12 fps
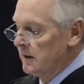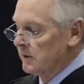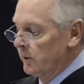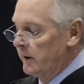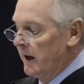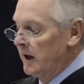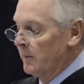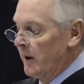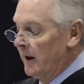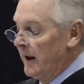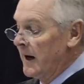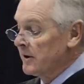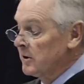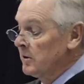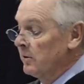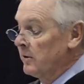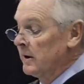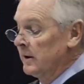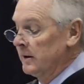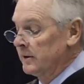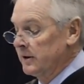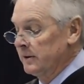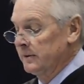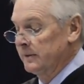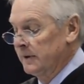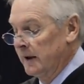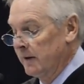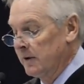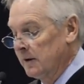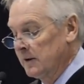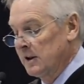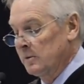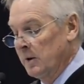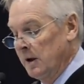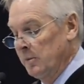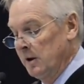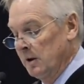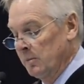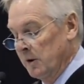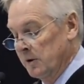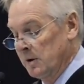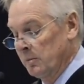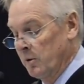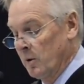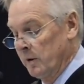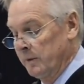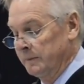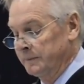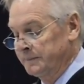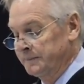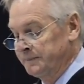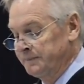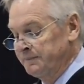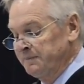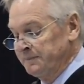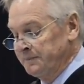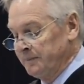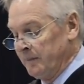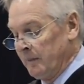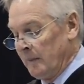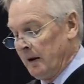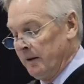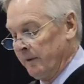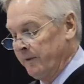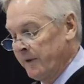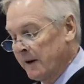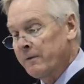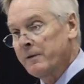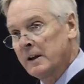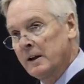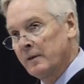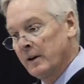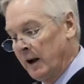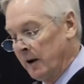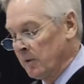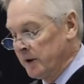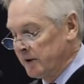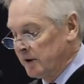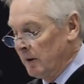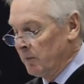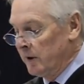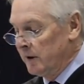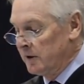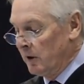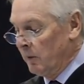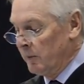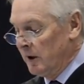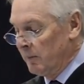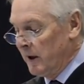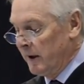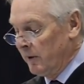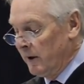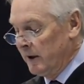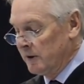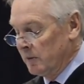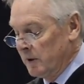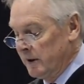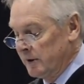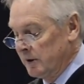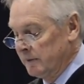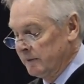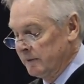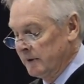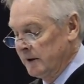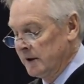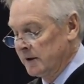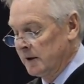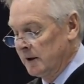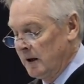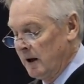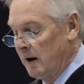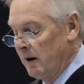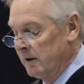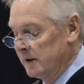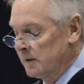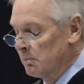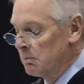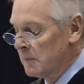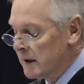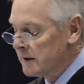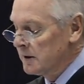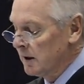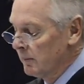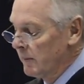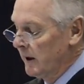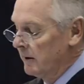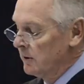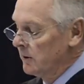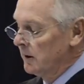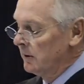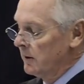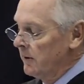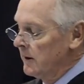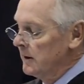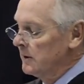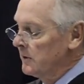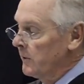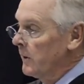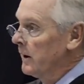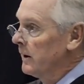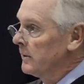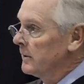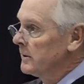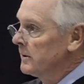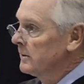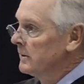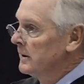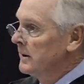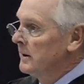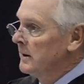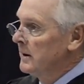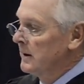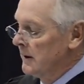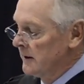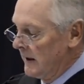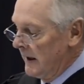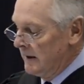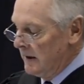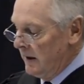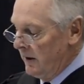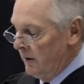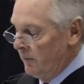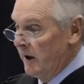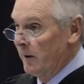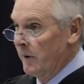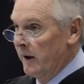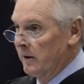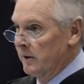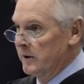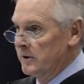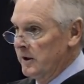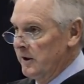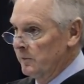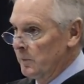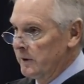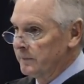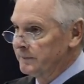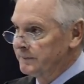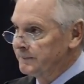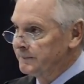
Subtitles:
So we're down to my last two things, and I think these may be the most important. The fifth thing that I wish someone had told me at my graduation is to care as much about doing good things for others as I care about my own achievement.